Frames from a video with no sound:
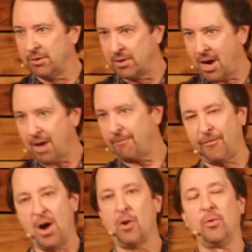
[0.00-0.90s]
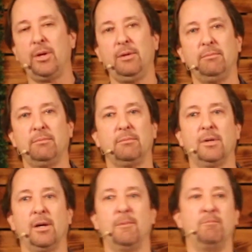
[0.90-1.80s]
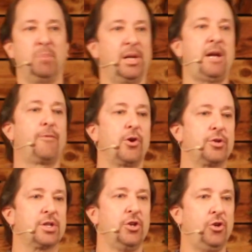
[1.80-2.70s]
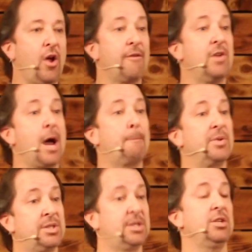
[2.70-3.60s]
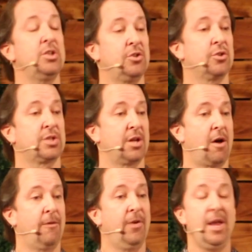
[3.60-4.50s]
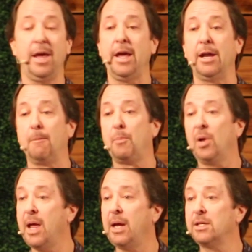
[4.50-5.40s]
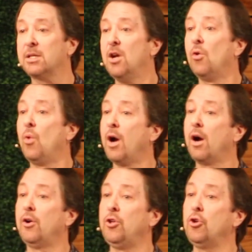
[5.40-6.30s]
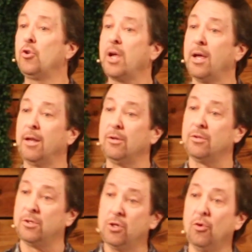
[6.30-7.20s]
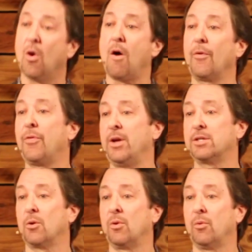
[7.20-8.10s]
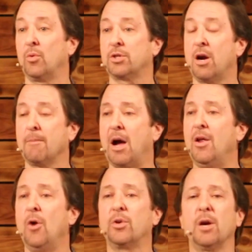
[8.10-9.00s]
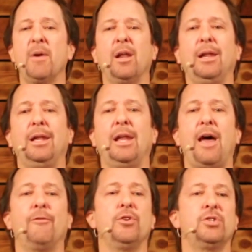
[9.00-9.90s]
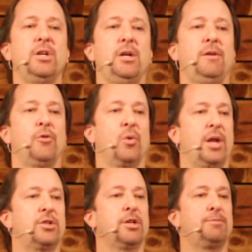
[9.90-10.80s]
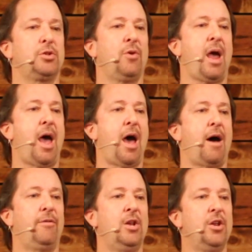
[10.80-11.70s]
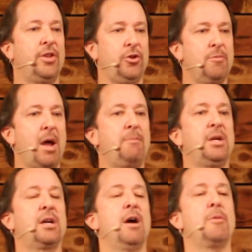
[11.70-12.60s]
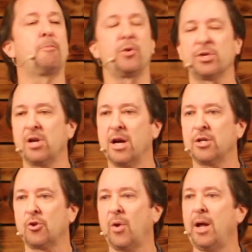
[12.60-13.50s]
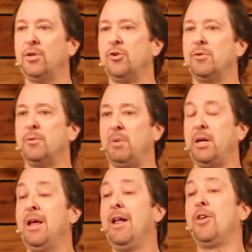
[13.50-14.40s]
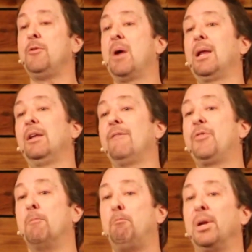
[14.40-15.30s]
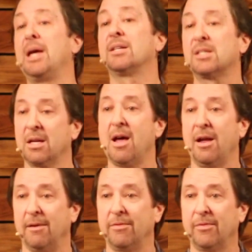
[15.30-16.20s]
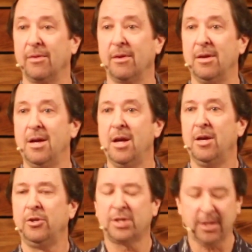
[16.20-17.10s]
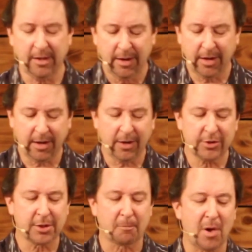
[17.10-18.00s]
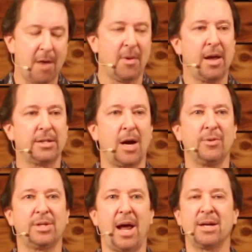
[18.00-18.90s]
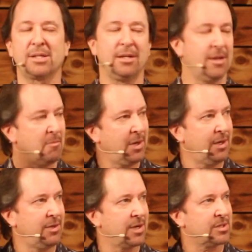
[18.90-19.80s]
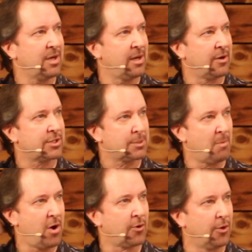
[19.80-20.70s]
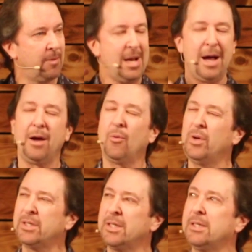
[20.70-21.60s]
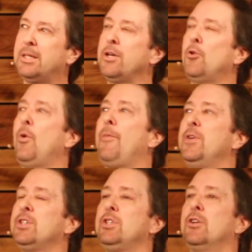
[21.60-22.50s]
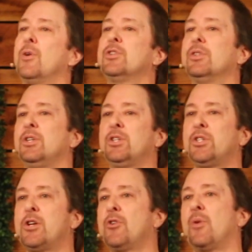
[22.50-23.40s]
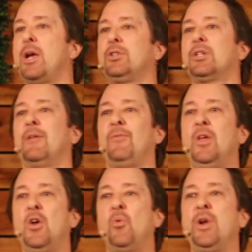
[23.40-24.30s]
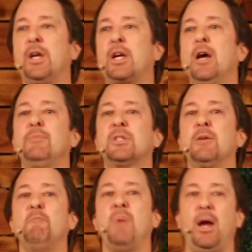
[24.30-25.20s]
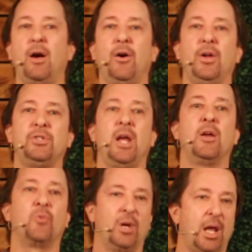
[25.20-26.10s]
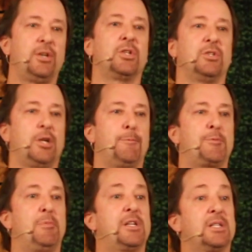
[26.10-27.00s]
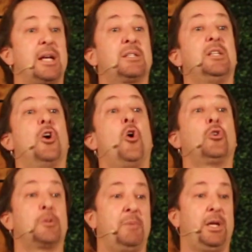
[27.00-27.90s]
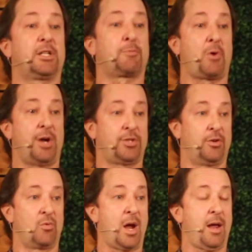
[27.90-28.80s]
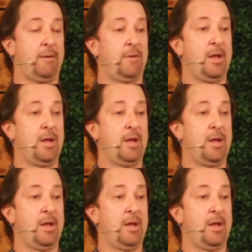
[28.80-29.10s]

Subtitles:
God-following believers, you have not positioned yourself in a place where you can do all the things that we're talking about. We're talking about leveraging the relationships you have that you might become the person God's created you to be, that you might live the blessed life. You see, here's the problem. As I was asking the men yesterday in our small group, what's the deal with this generation? This generation, when it comes to marriage and relationships, because that's the ultimate expression, right?